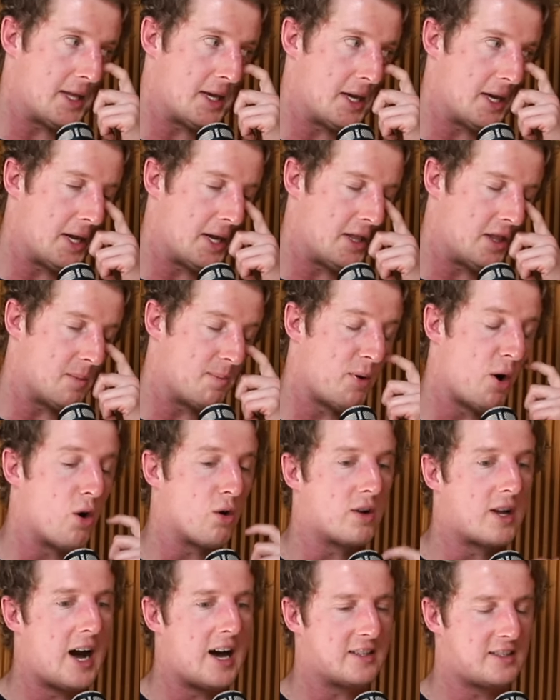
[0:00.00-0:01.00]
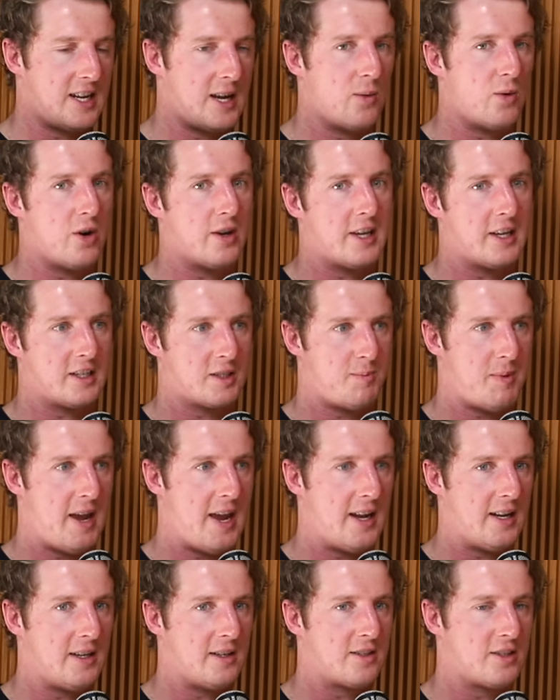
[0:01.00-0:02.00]
the podcast network
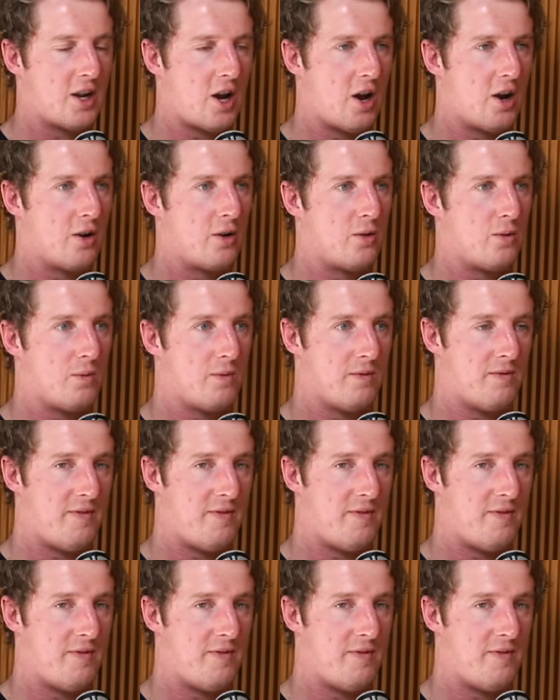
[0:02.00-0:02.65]
expanded so